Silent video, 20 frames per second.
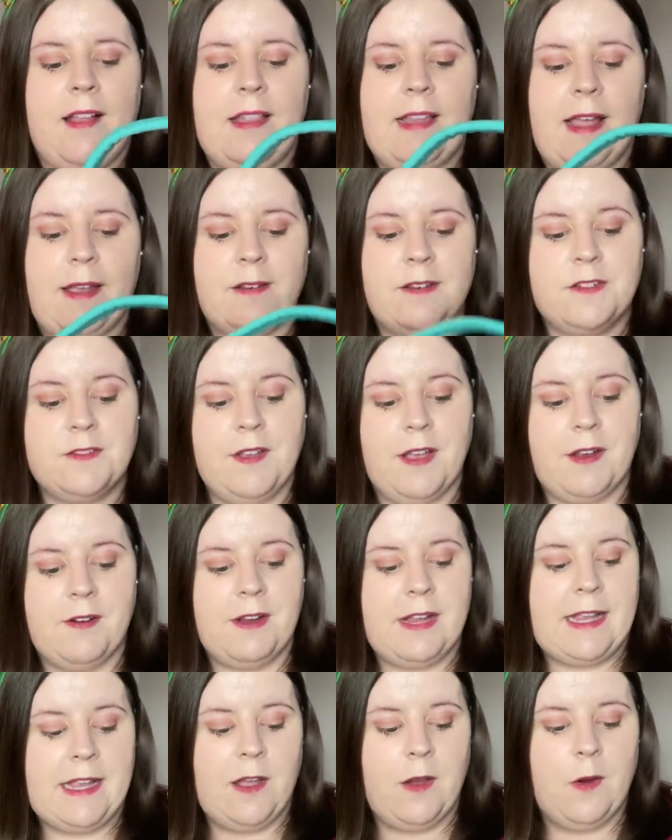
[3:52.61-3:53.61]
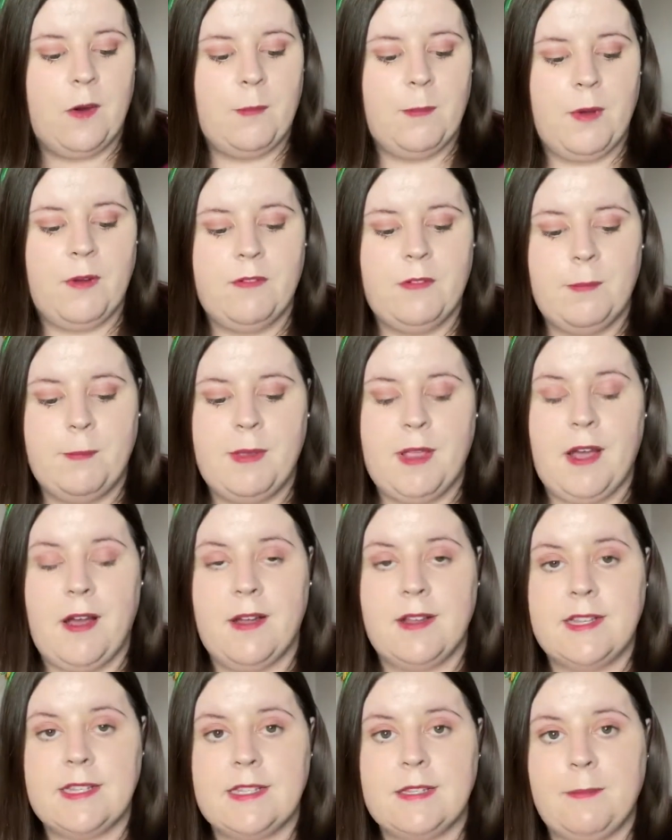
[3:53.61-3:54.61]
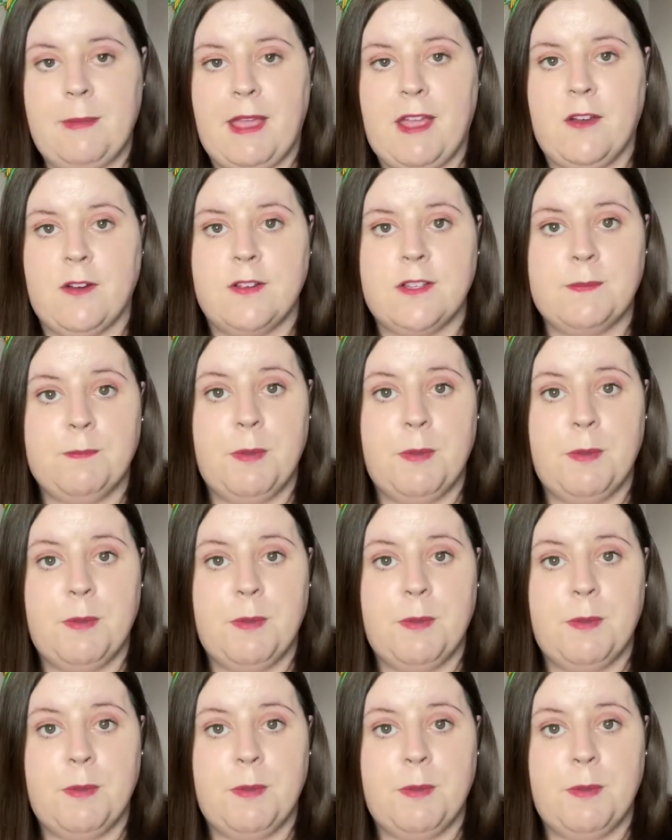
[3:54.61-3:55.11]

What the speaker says: Loungefly really go above and beyond to make us